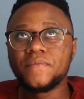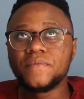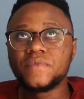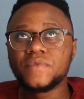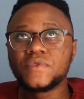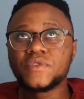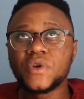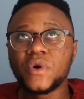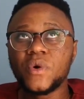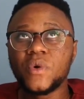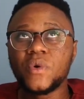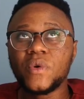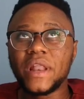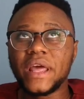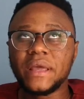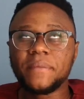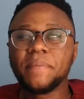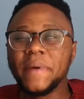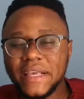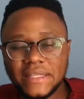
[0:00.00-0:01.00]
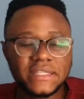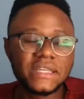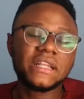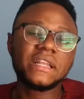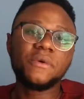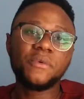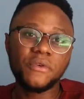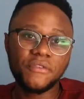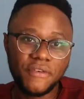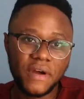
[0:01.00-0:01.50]
so, like,
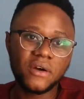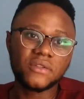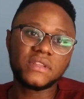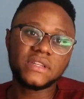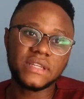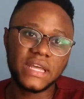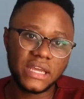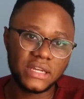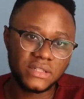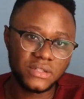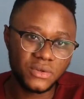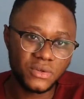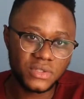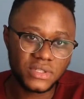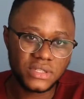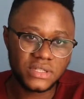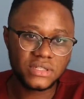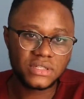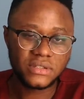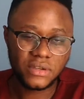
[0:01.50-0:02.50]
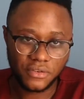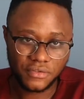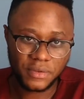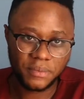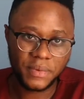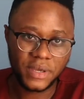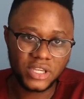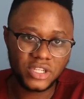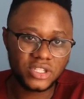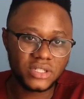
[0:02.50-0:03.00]
basically we found the diagnosis of
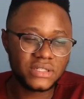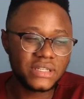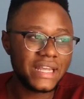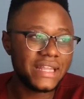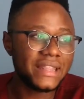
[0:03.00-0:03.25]
the patient.